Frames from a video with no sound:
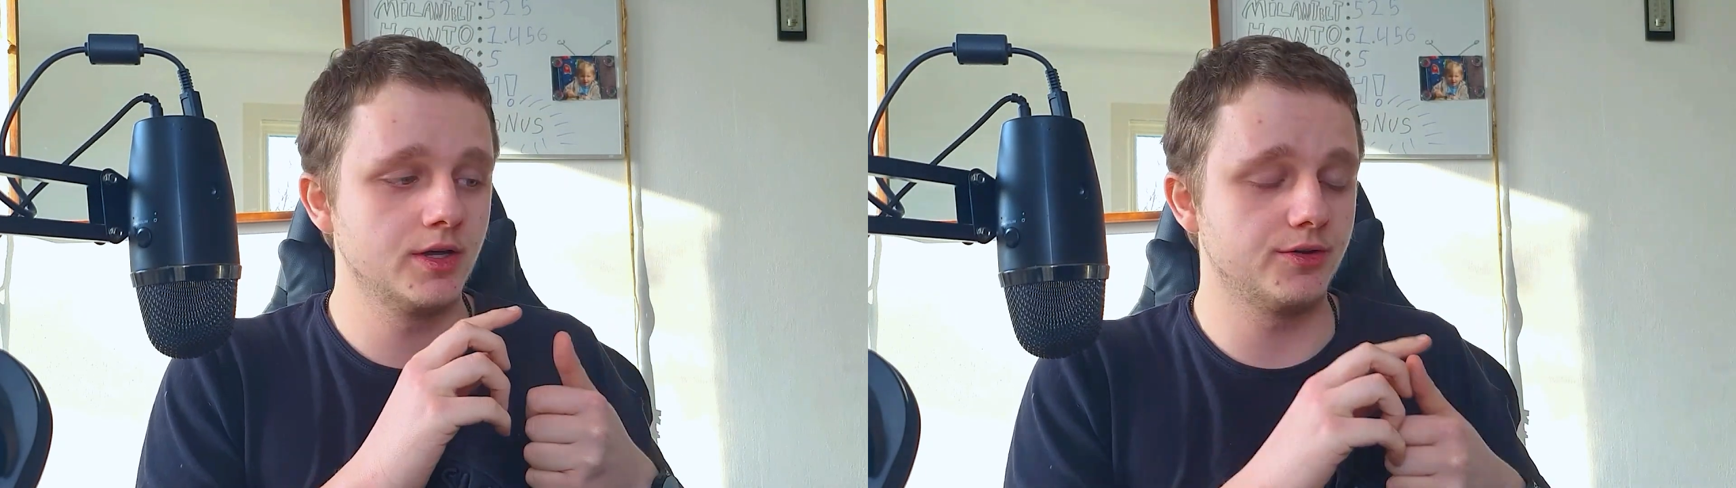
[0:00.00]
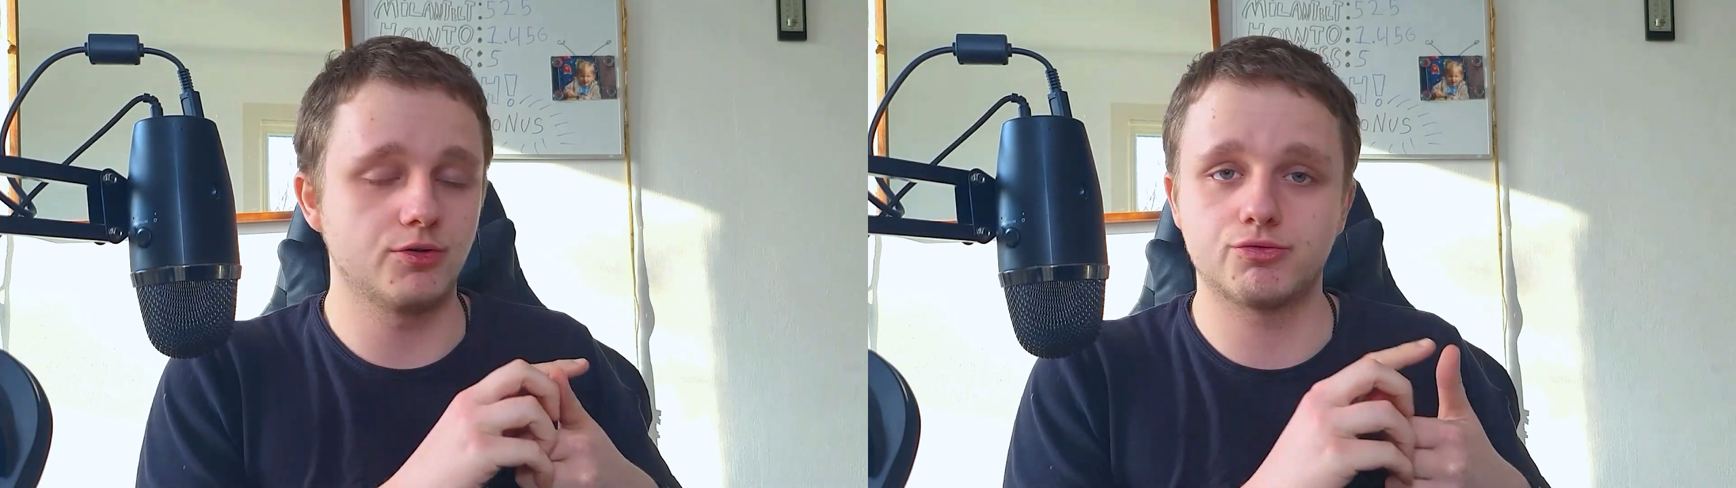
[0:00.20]

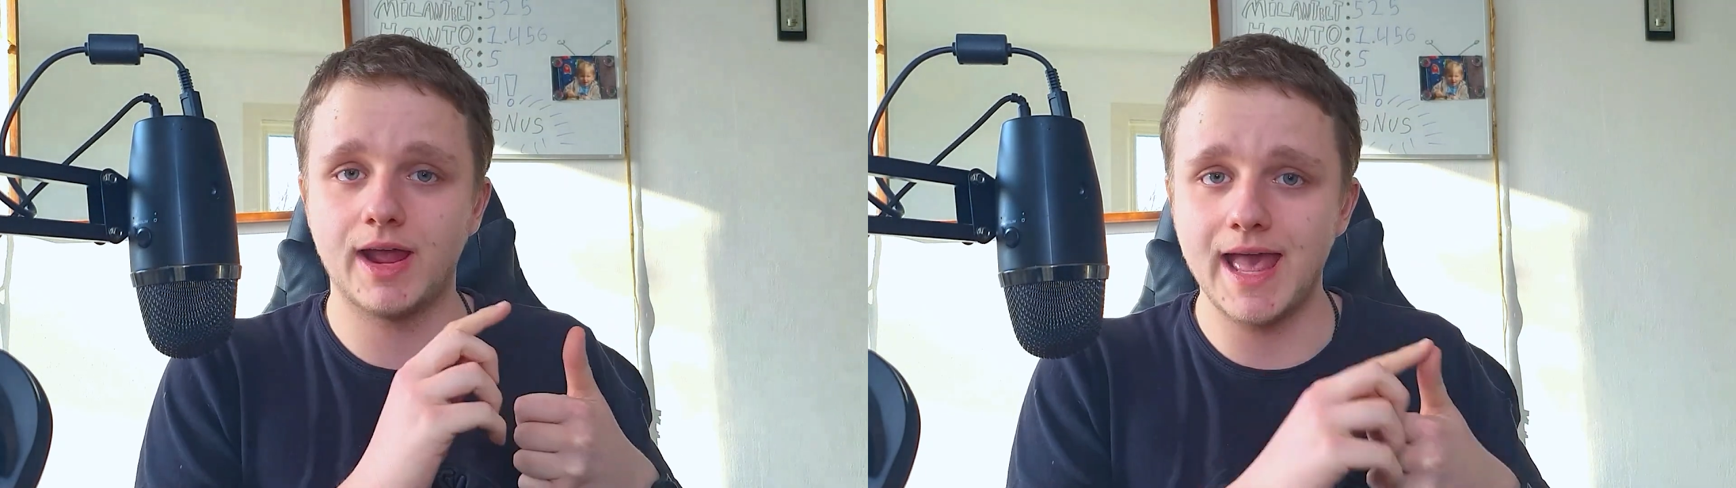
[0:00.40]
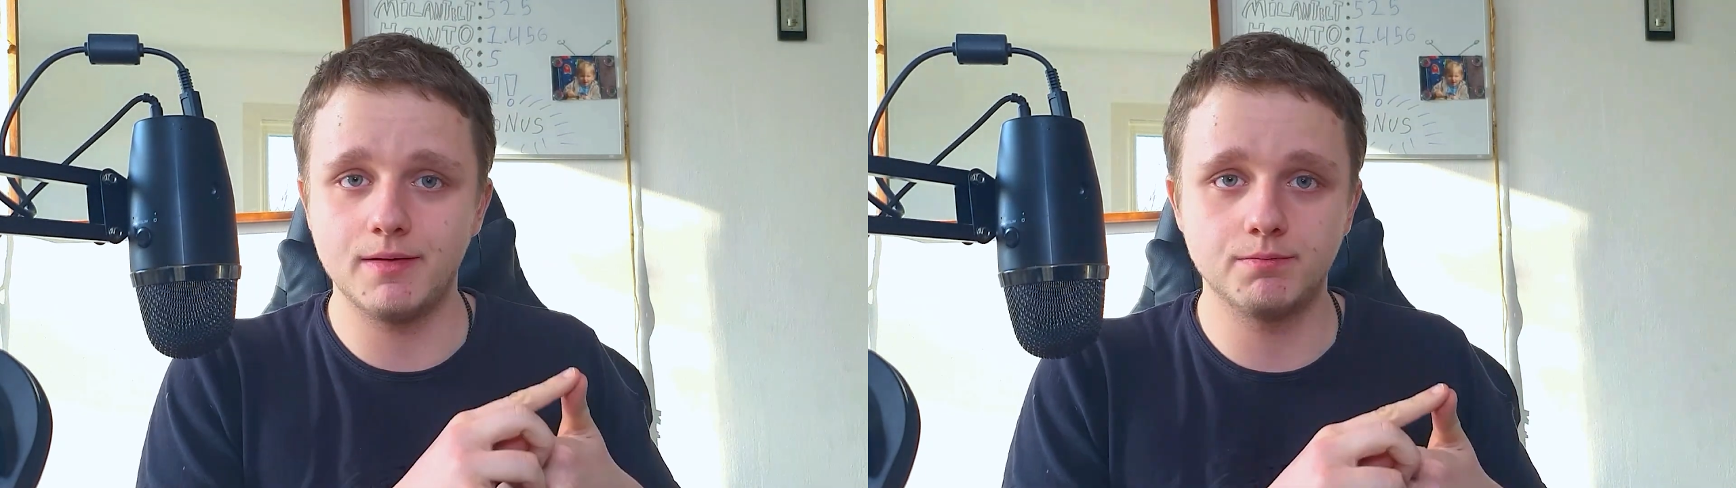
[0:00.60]
the
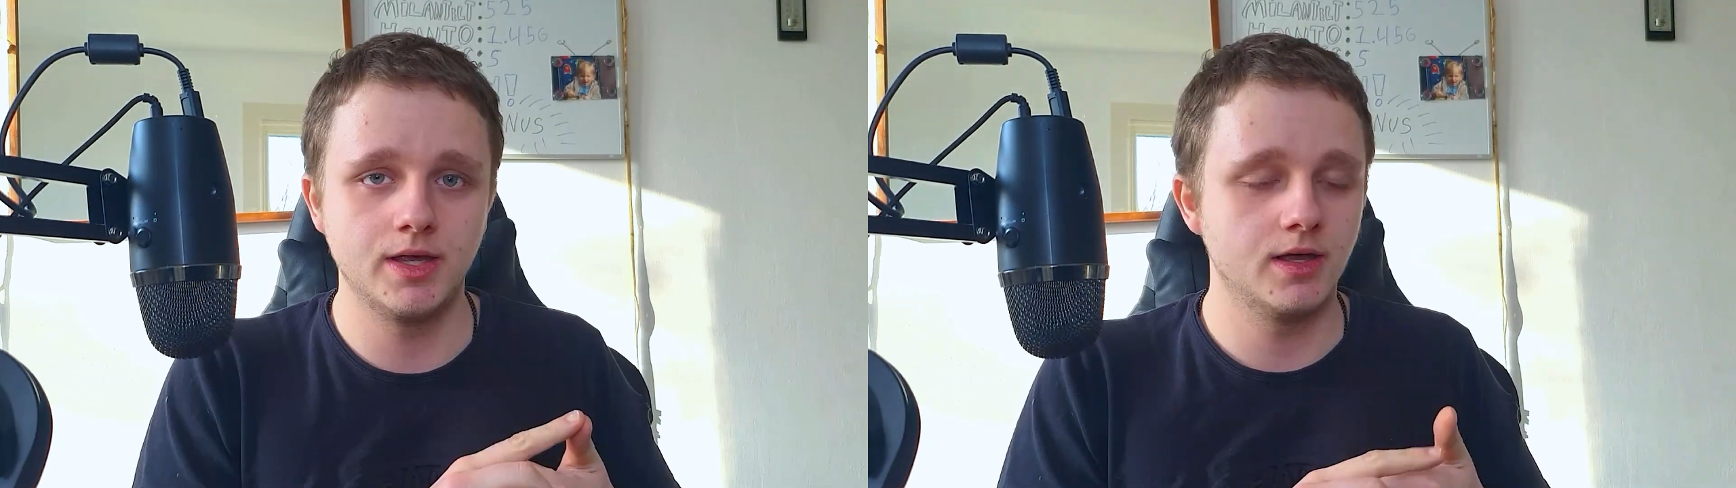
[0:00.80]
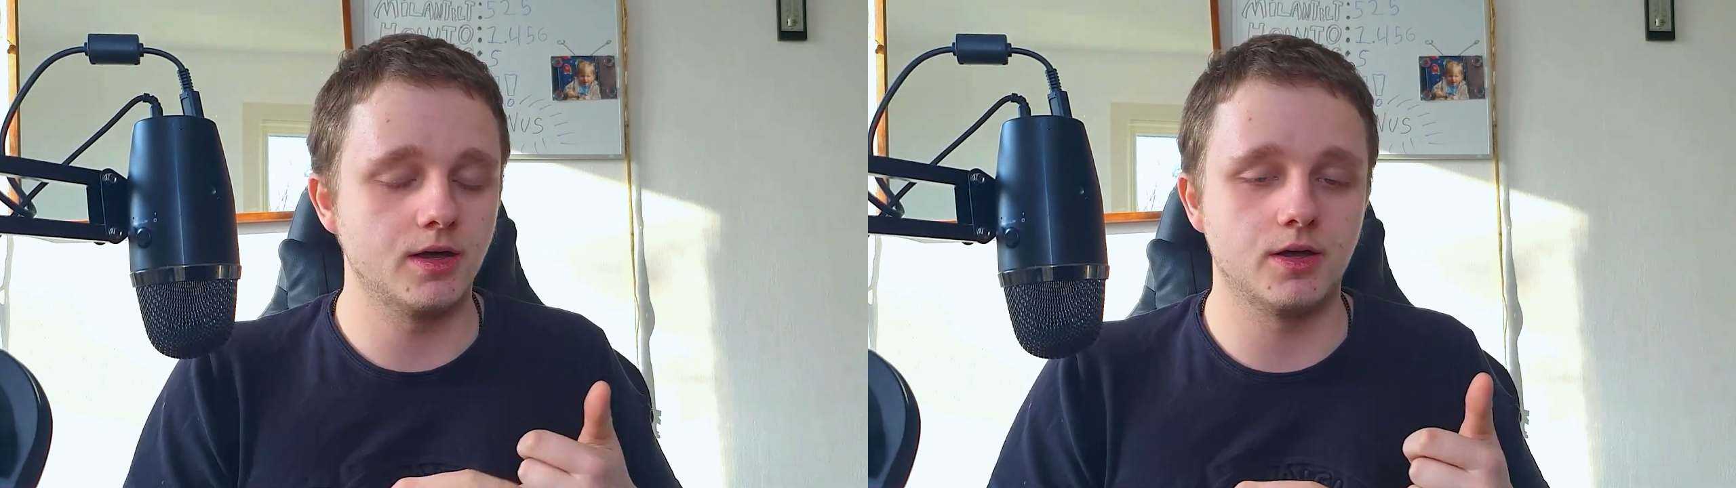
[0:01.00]
RAM,
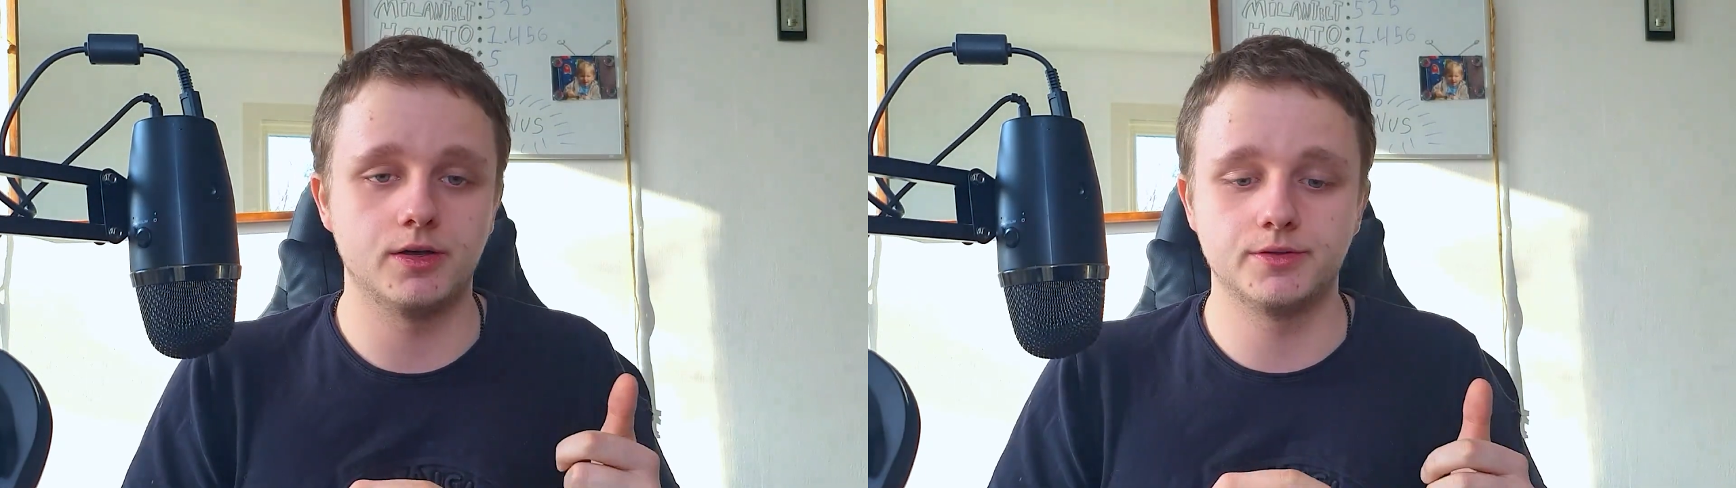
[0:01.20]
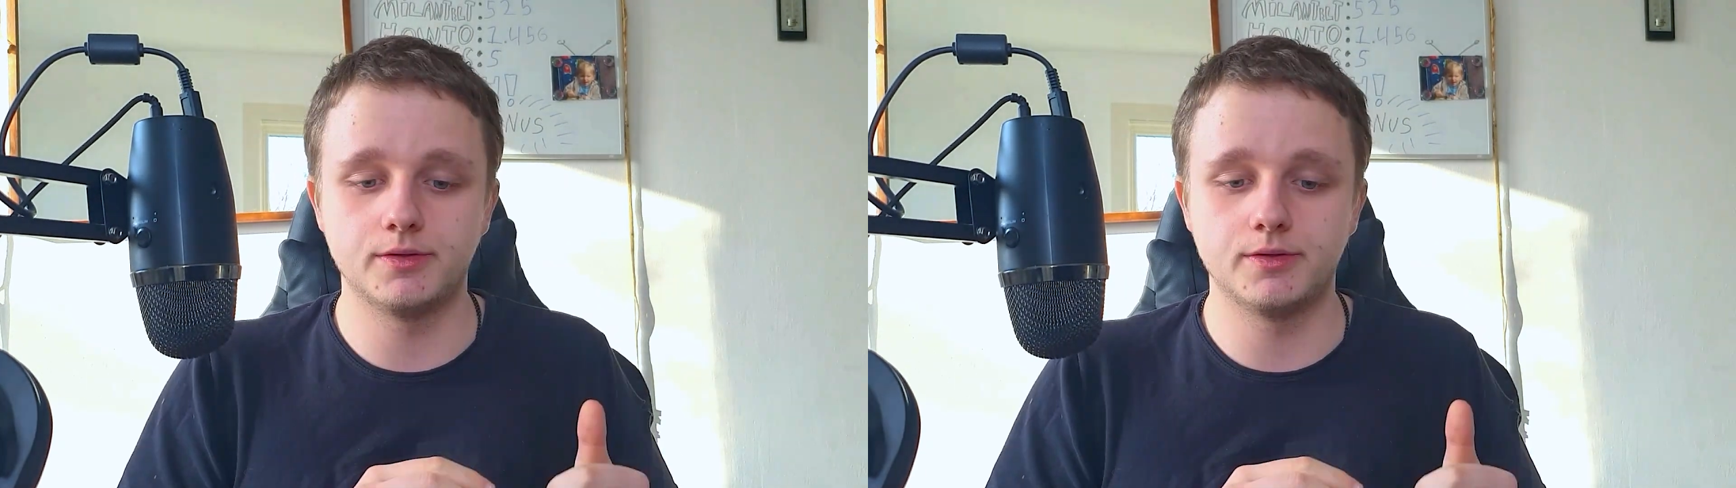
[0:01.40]
uh,